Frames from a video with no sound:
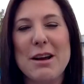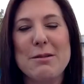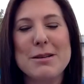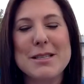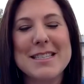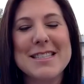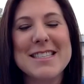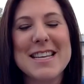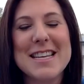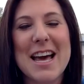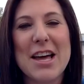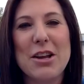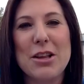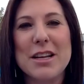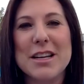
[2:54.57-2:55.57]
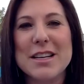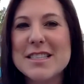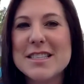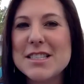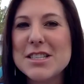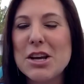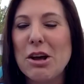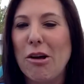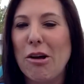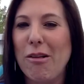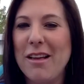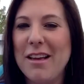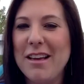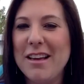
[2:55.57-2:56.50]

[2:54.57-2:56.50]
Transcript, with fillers: I was in Seattle, and I still